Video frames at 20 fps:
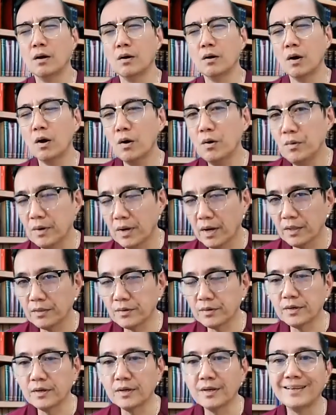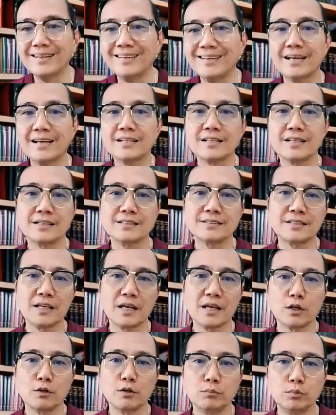or rather get a
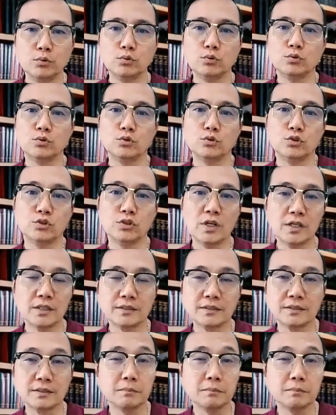second booster shot,